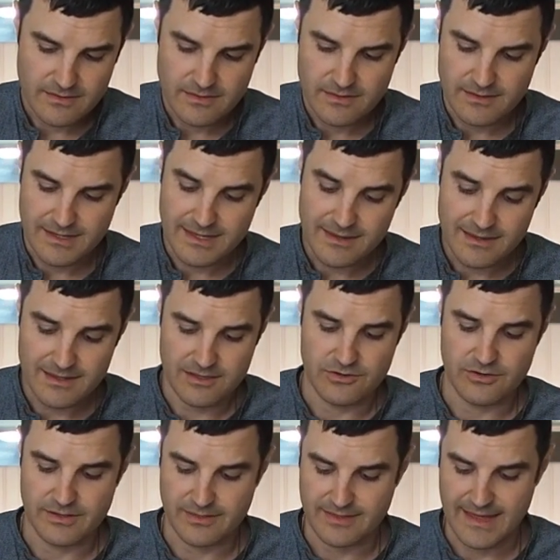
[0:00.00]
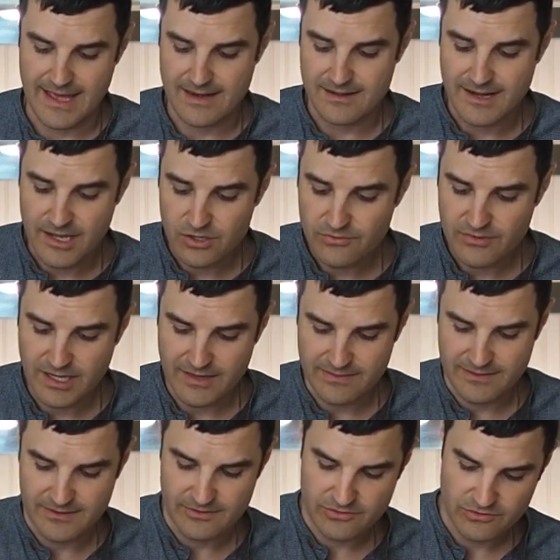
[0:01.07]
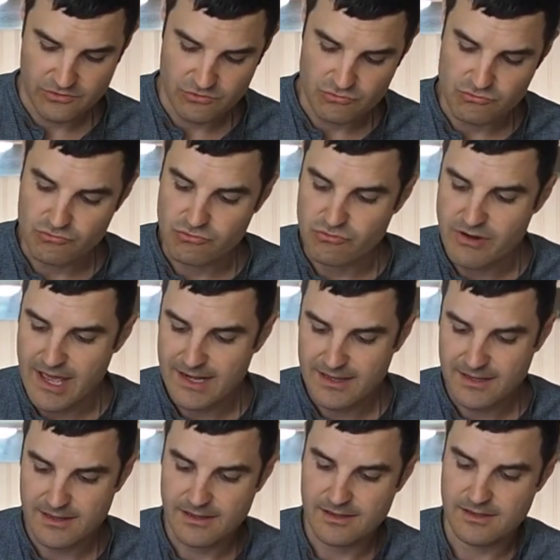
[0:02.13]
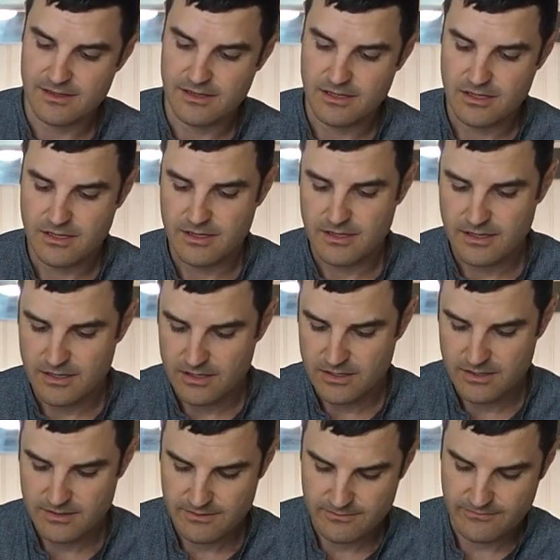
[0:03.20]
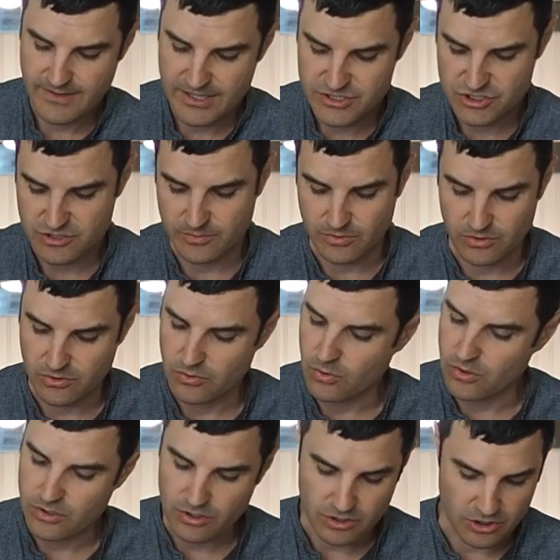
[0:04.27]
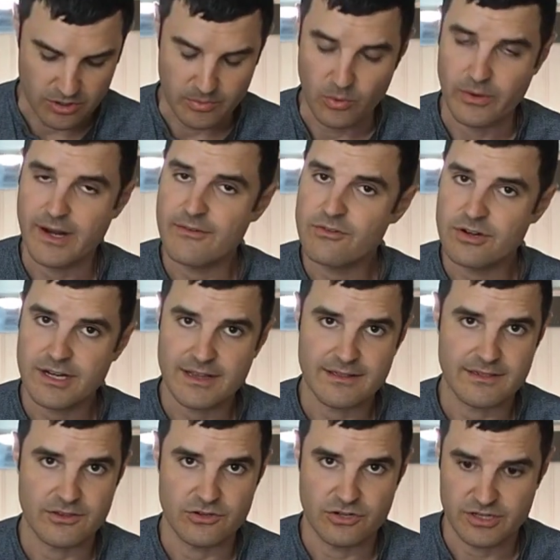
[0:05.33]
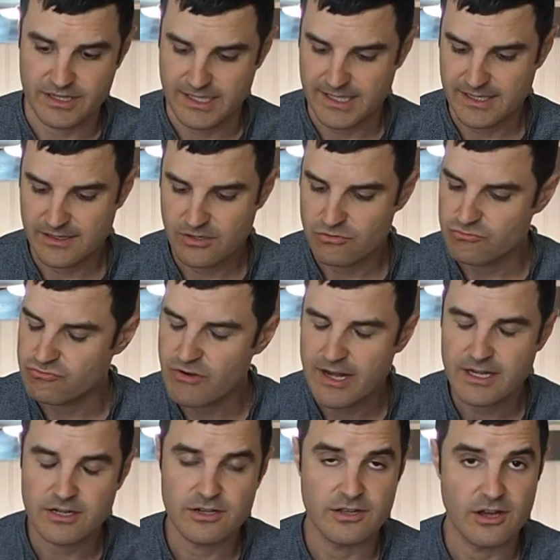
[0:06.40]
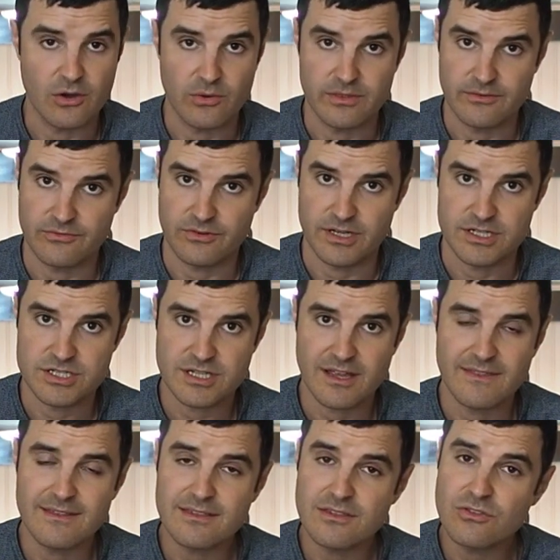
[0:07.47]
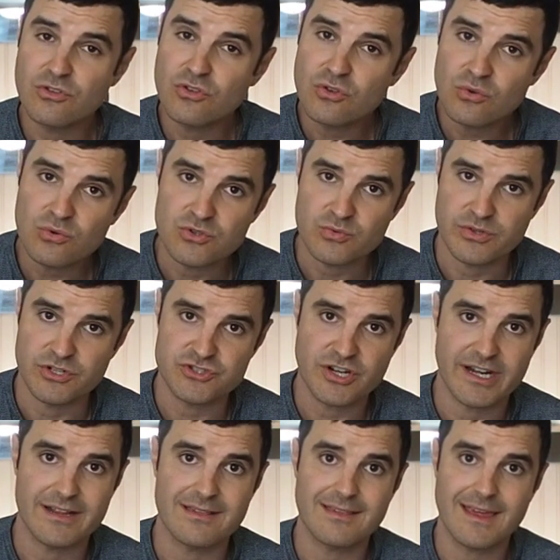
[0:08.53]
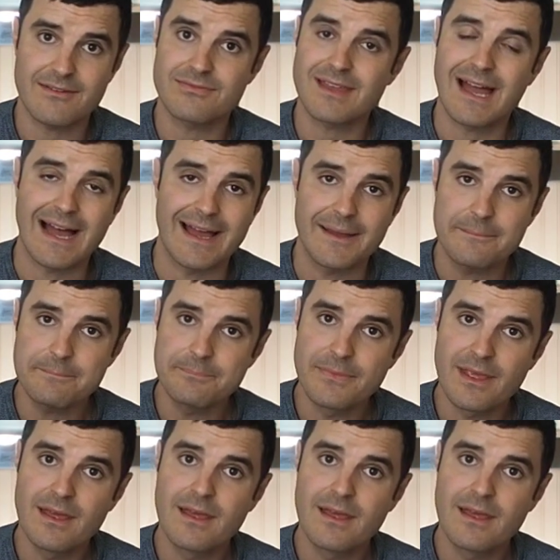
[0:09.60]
the key here is that now you've got this ready vegetable or herb or whatever it is that you're cleaning ready to go in the fridge. And this is huge when you're trying to save time